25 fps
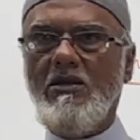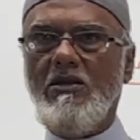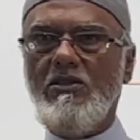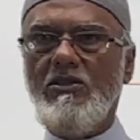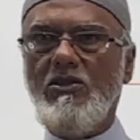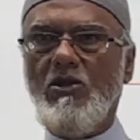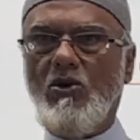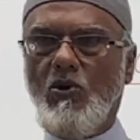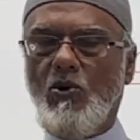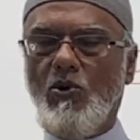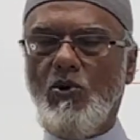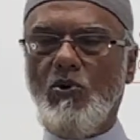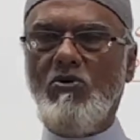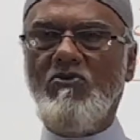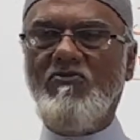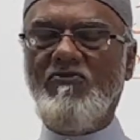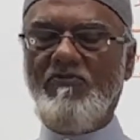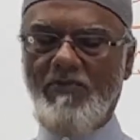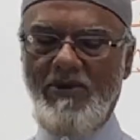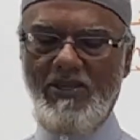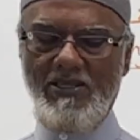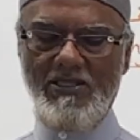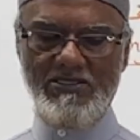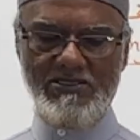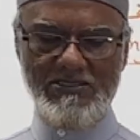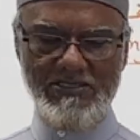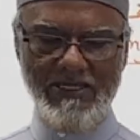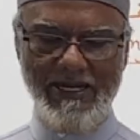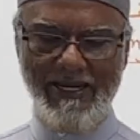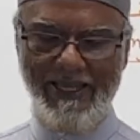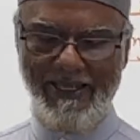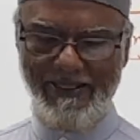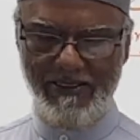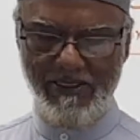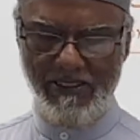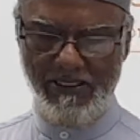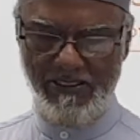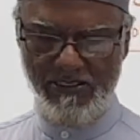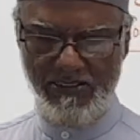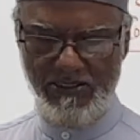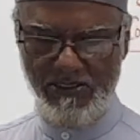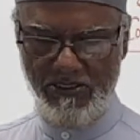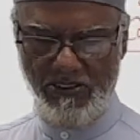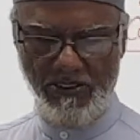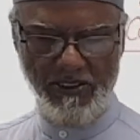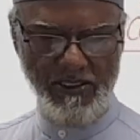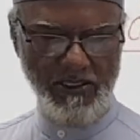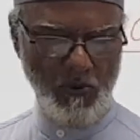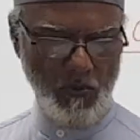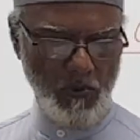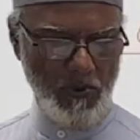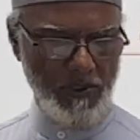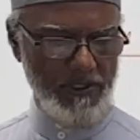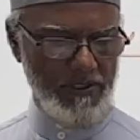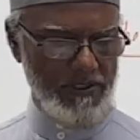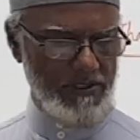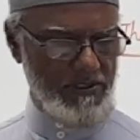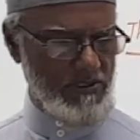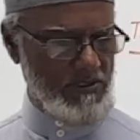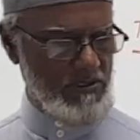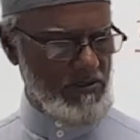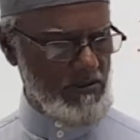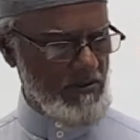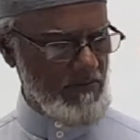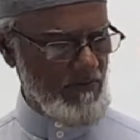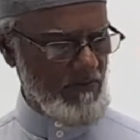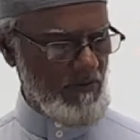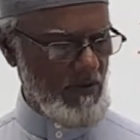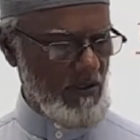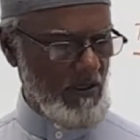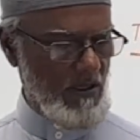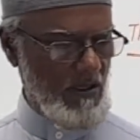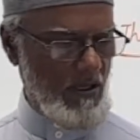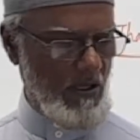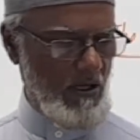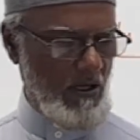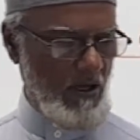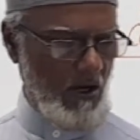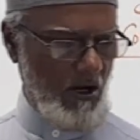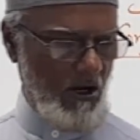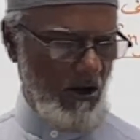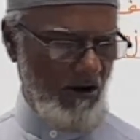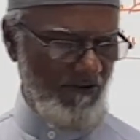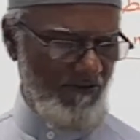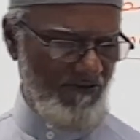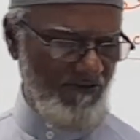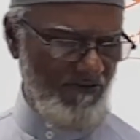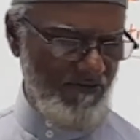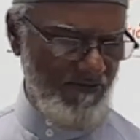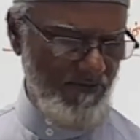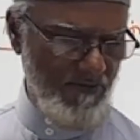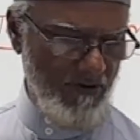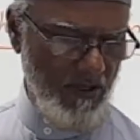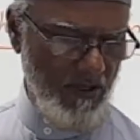The huruf means the letters or the words of